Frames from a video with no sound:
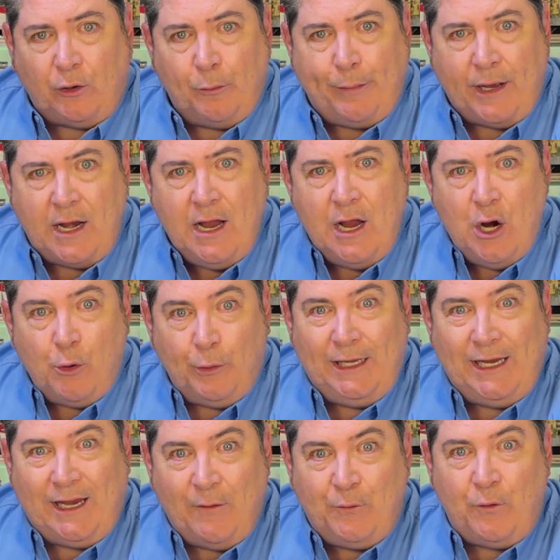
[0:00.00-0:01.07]
but really
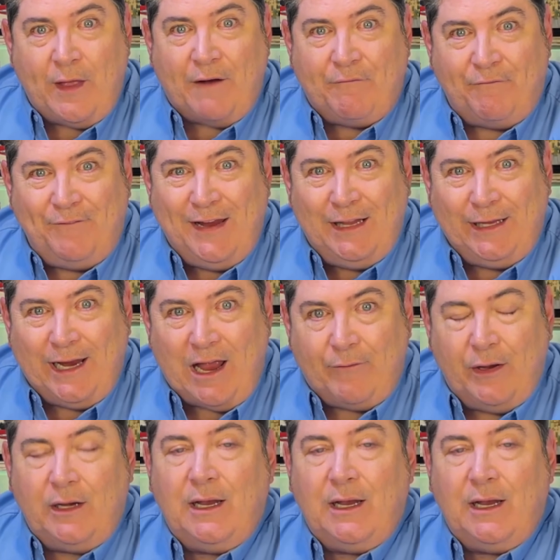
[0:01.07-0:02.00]
gives you that feeling of it.